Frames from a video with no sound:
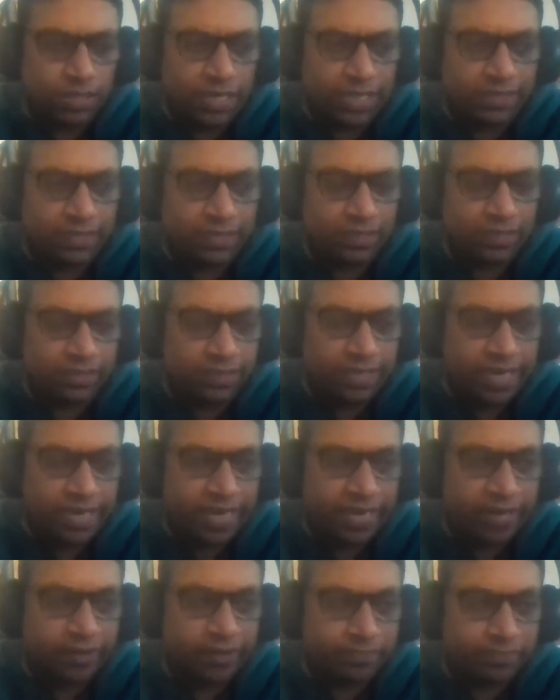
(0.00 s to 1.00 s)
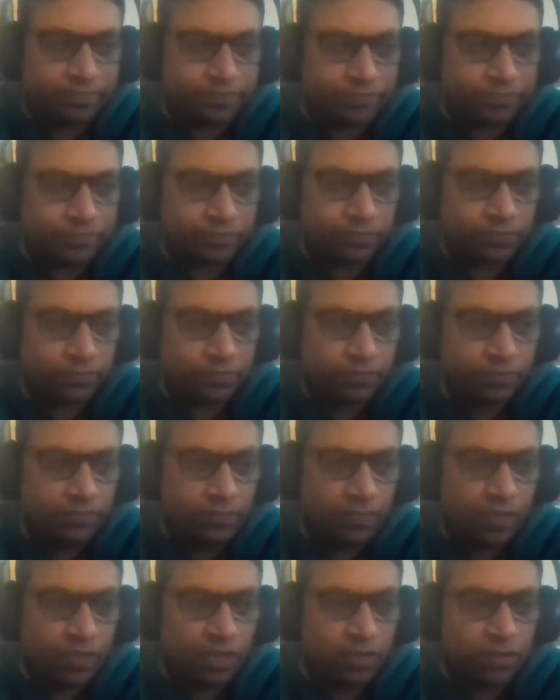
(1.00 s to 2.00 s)
I think the
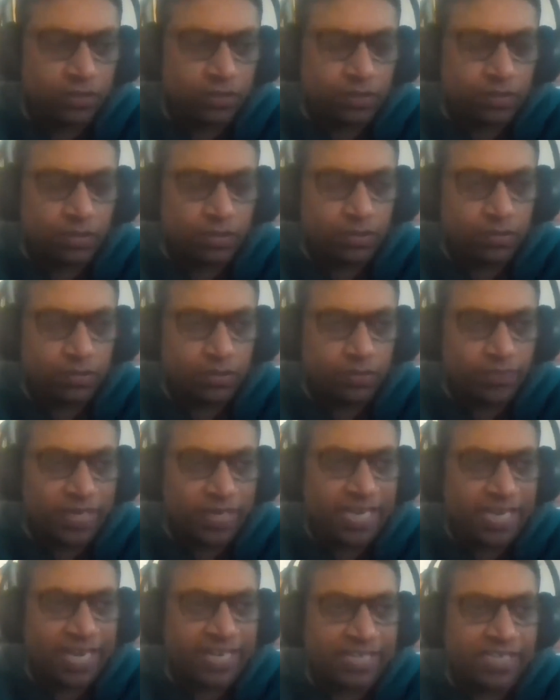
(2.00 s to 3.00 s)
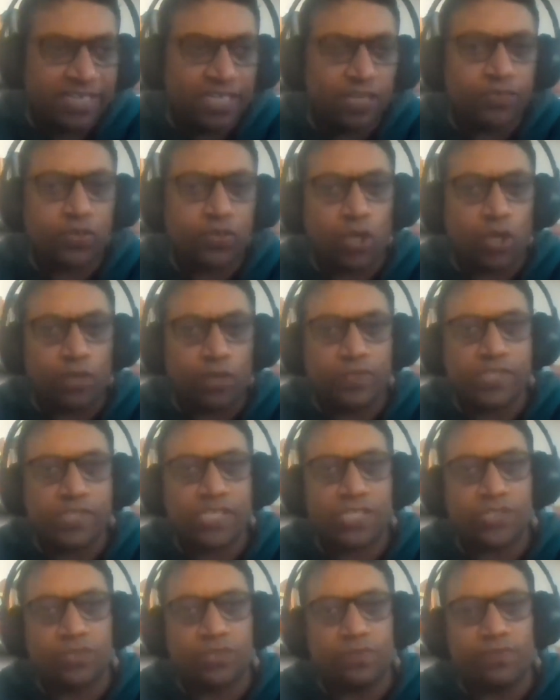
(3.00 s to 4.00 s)
very idea of a
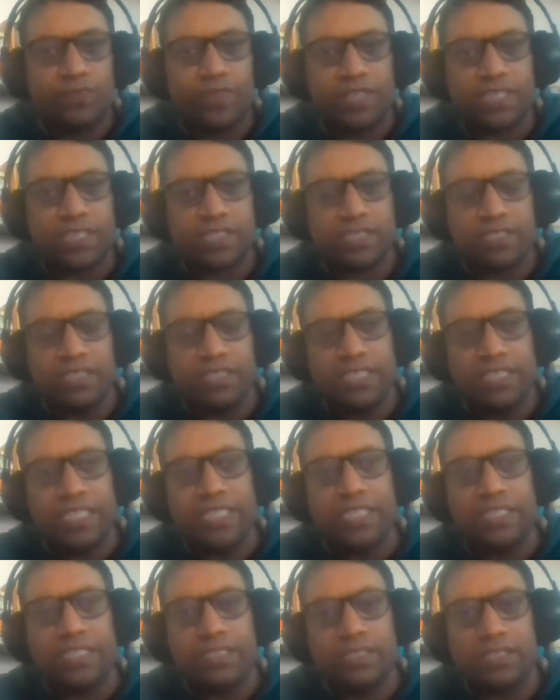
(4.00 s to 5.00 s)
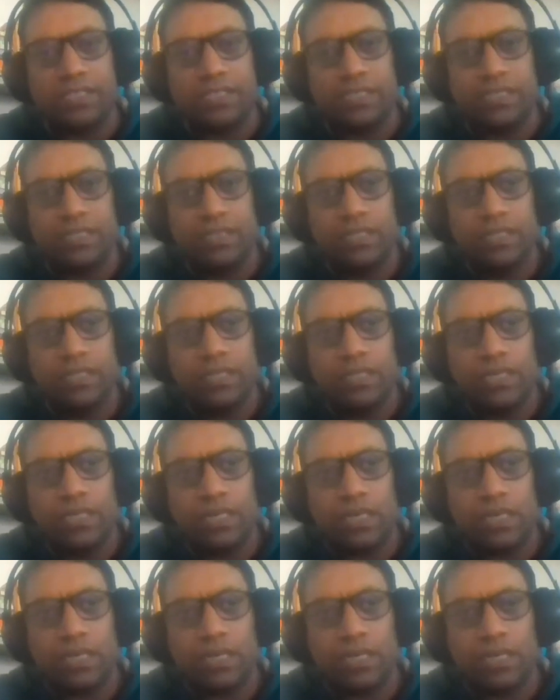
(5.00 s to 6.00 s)
conversation first needs
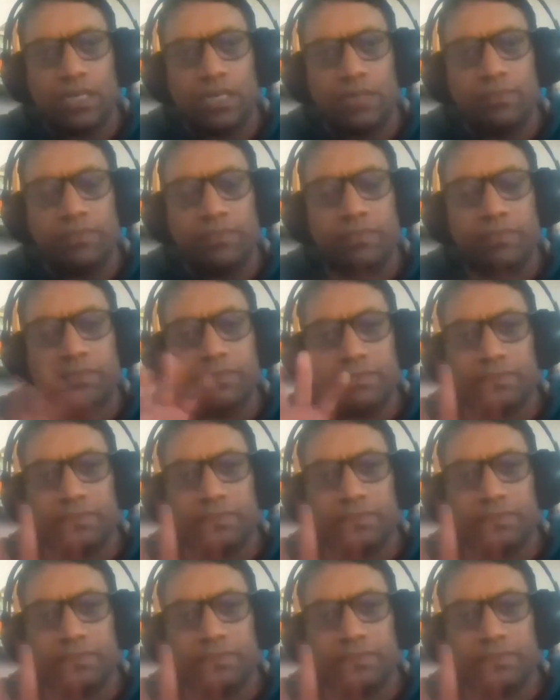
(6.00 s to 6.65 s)
a